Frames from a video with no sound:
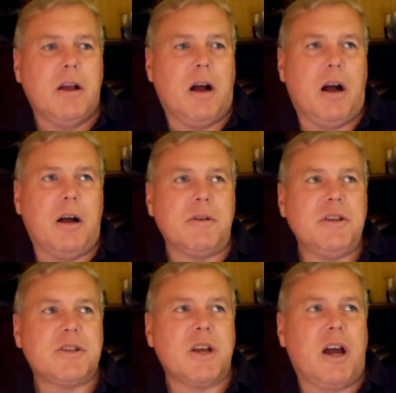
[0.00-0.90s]
uh,
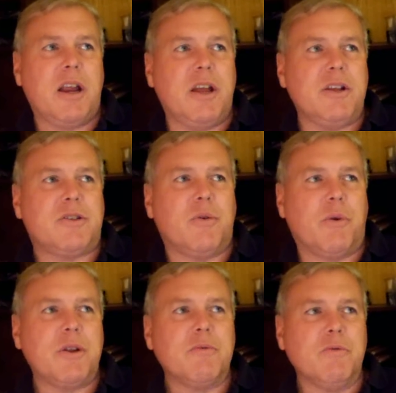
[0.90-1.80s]
he's got a
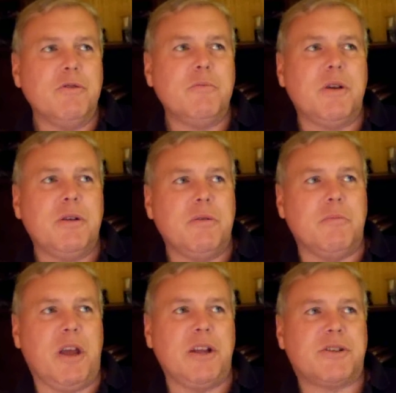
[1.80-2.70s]
20-room
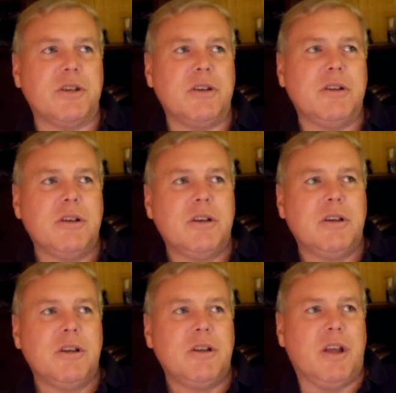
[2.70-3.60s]
mansion
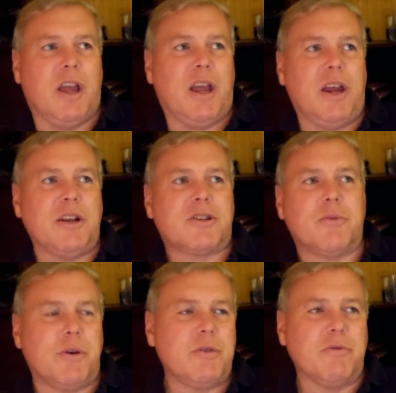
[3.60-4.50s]
and it's
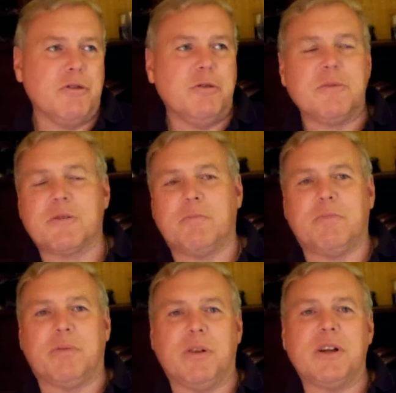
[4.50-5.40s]
20 rooms
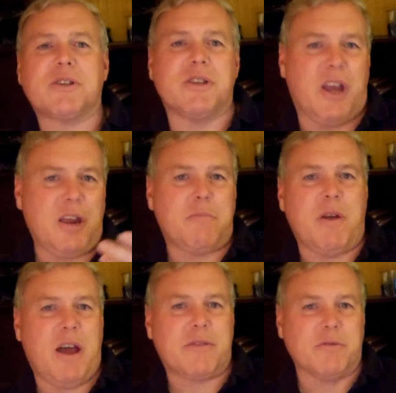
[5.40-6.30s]
plus eight
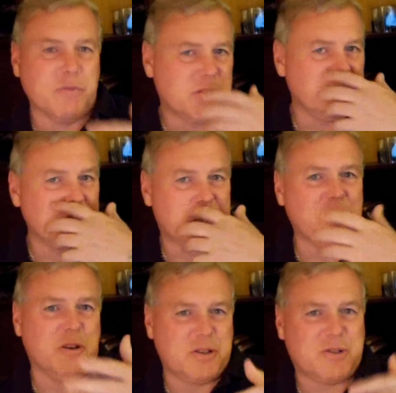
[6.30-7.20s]
bathrooms. So it's
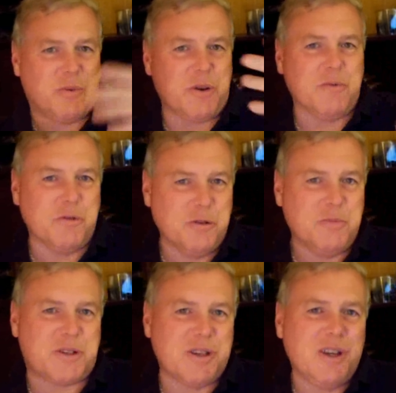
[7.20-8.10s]
you know it's 20
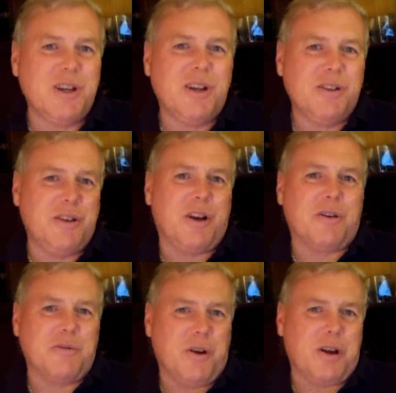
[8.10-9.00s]
rooms that
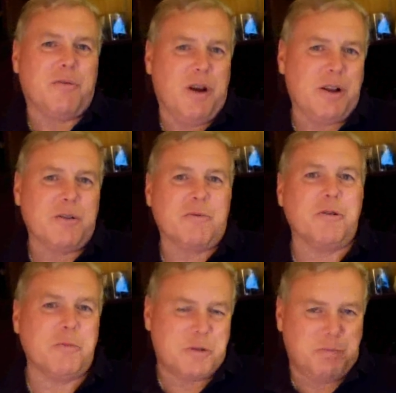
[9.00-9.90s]
are like regular
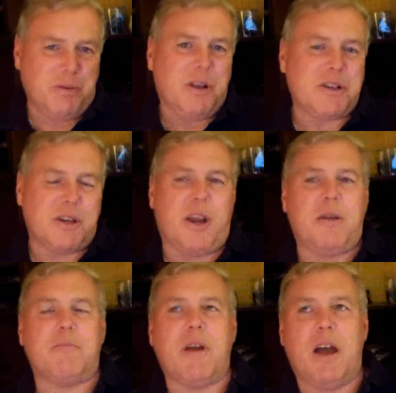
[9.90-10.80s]
rooms plus
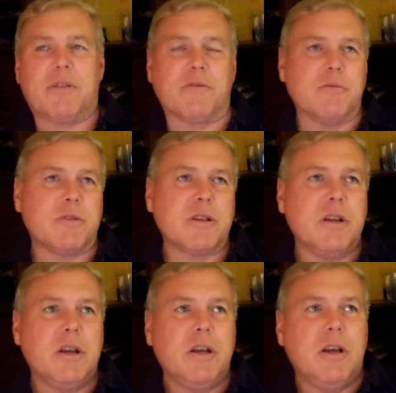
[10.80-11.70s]
eight bathrooms.
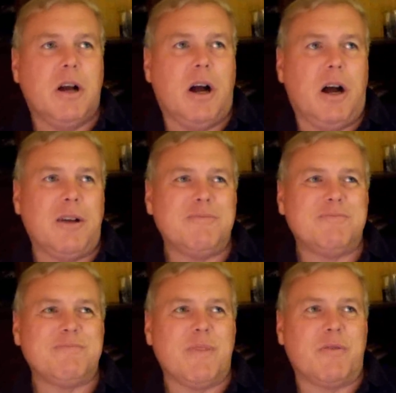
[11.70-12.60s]
Uh,
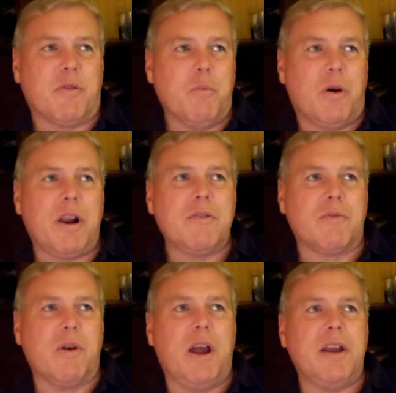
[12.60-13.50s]
from what I've
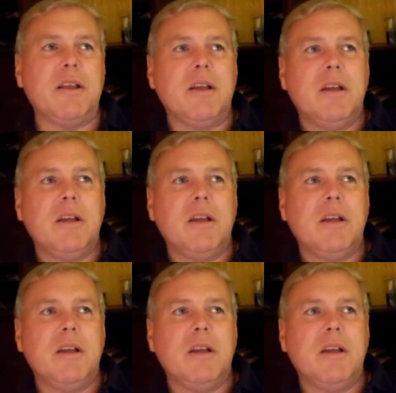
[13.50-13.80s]
read,